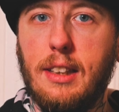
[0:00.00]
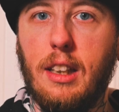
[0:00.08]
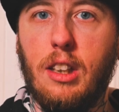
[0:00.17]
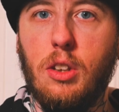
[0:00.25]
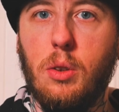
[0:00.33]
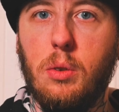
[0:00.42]

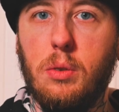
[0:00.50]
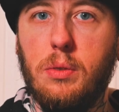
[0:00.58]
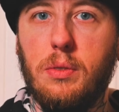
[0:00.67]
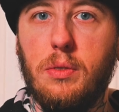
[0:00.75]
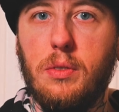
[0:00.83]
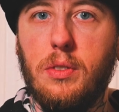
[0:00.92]

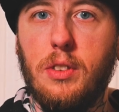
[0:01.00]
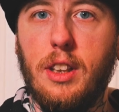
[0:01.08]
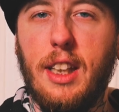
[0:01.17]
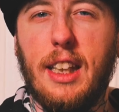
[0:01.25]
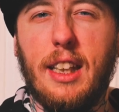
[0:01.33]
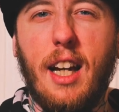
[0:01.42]

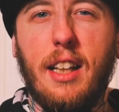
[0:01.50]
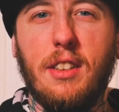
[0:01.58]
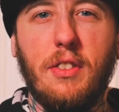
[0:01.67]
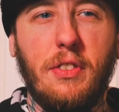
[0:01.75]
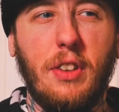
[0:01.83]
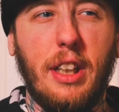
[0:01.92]
it kind
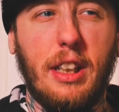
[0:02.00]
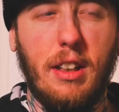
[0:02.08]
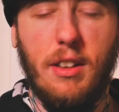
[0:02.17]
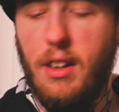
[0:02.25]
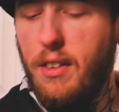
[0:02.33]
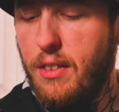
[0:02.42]
of
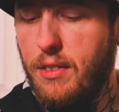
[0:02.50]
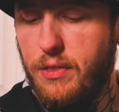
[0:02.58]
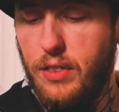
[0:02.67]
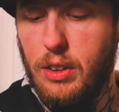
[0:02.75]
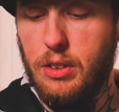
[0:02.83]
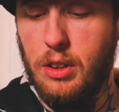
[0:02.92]

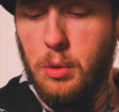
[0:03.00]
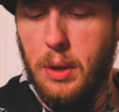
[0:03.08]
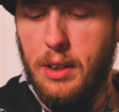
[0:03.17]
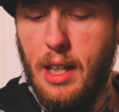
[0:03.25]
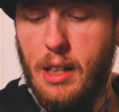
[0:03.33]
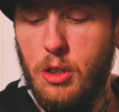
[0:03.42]
fills you
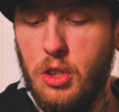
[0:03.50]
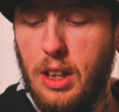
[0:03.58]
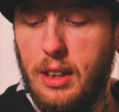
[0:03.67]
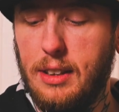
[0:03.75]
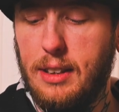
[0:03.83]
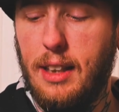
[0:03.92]
with energy
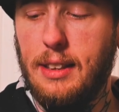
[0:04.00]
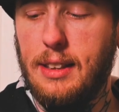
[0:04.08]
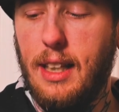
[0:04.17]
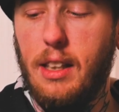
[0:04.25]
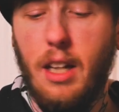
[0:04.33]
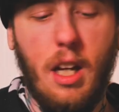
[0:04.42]
in the sense
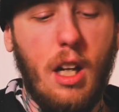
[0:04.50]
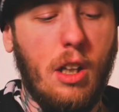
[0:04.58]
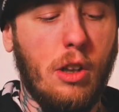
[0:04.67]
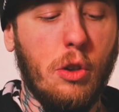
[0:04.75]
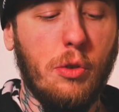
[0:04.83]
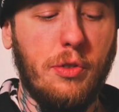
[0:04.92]
that
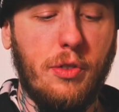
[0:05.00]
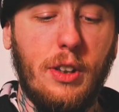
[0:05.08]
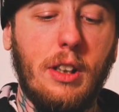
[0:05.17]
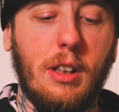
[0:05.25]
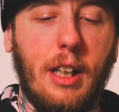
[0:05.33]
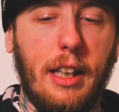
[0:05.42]
you
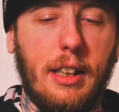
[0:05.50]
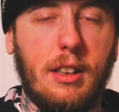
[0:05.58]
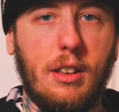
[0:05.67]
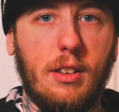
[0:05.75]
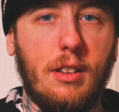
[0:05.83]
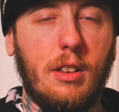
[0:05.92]
feel
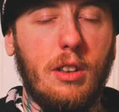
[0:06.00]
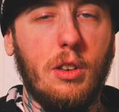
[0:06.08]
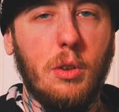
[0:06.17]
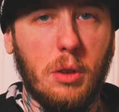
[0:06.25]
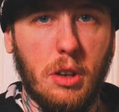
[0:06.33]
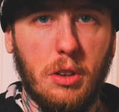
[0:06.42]
like
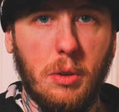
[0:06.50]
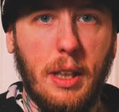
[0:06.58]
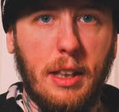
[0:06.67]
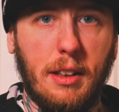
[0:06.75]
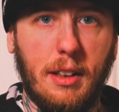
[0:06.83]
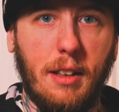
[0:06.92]
you could do
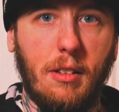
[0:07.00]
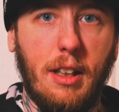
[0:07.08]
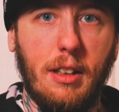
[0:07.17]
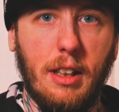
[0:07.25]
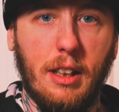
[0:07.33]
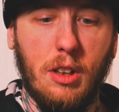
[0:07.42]
anything,
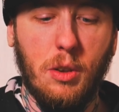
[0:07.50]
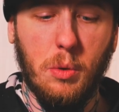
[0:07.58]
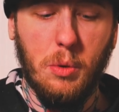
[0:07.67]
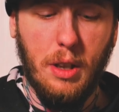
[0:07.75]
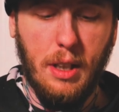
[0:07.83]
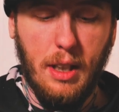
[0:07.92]
right?
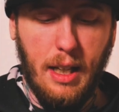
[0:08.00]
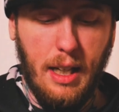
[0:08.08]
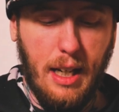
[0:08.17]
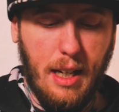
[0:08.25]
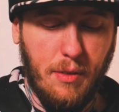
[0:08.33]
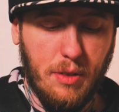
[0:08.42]
You
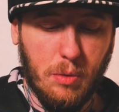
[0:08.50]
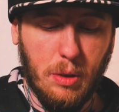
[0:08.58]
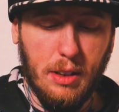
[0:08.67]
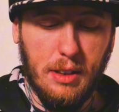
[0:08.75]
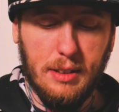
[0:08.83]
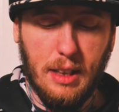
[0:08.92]
have the
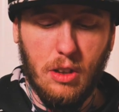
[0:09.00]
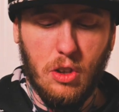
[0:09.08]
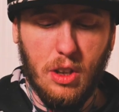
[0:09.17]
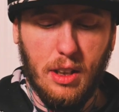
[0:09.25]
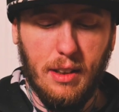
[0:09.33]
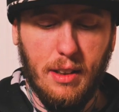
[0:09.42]

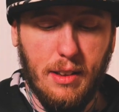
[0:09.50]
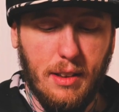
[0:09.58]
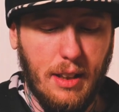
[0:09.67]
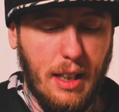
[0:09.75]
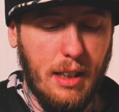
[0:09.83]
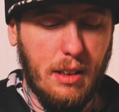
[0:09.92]
realization
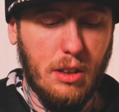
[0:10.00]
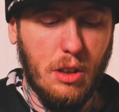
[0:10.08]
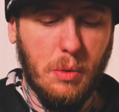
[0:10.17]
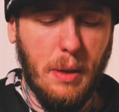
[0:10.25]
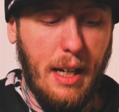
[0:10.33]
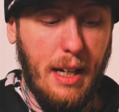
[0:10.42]
that
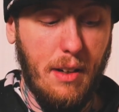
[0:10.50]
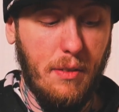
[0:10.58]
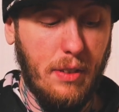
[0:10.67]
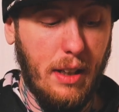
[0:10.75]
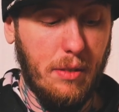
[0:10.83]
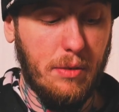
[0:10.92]
you
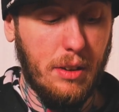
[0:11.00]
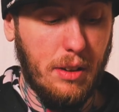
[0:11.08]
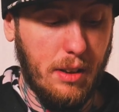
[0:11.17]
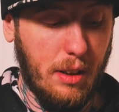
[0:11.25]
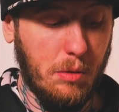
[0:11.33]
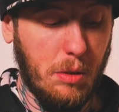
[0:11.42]
have
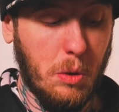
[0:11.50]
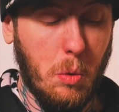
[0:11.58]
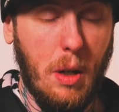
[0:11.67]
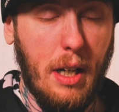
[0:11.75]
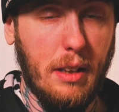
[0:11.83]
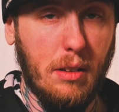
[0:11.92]
everything
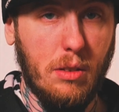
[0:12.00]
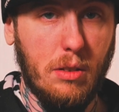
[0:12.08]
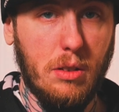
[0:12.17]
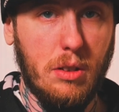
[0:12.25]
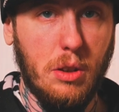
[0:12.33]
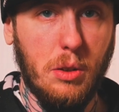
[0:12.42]

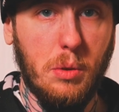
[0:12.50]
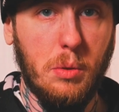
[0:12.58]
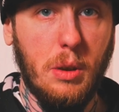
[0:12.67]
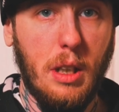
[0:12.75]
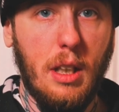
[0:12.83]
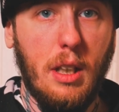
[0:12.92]
required to